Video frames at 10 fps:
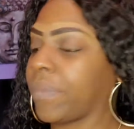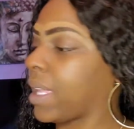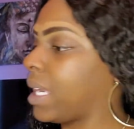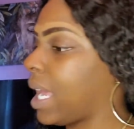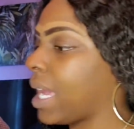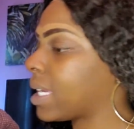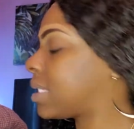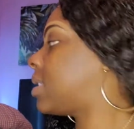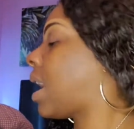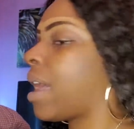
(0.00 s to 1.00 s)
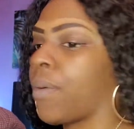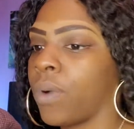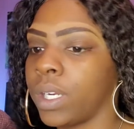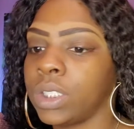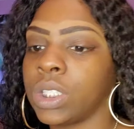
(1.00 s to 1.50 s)
Next, I
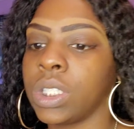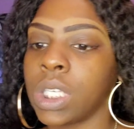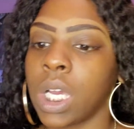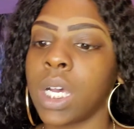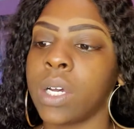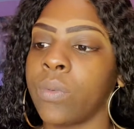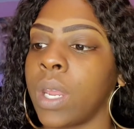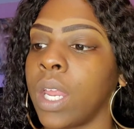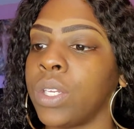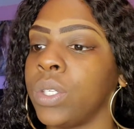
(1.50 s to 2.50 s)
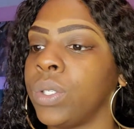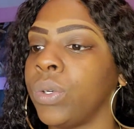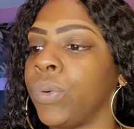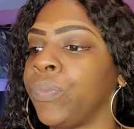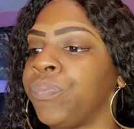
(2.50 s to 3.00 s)
want to show y'all what I do
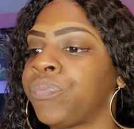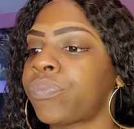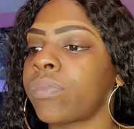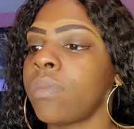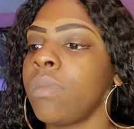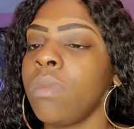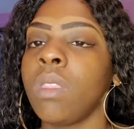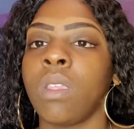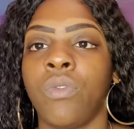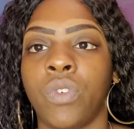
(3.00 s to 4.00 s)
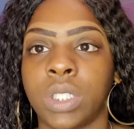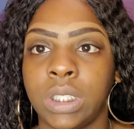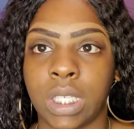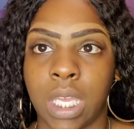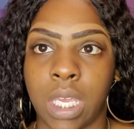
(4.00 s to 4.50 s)
for
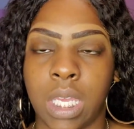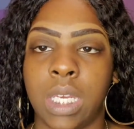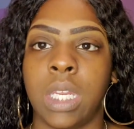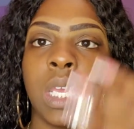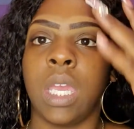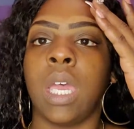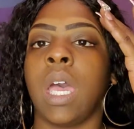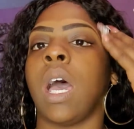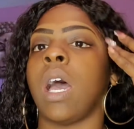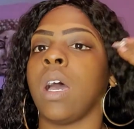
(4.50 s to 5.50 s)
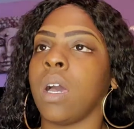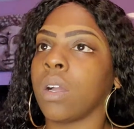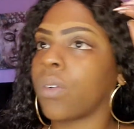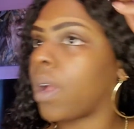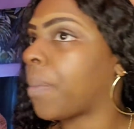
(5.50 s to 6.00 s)
skin. Oh
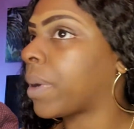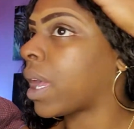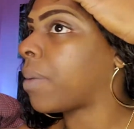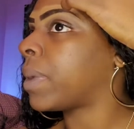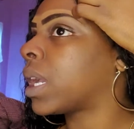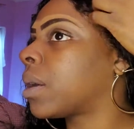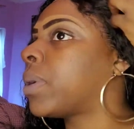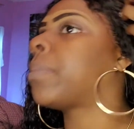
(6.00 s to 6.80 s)
crap, I got makeup on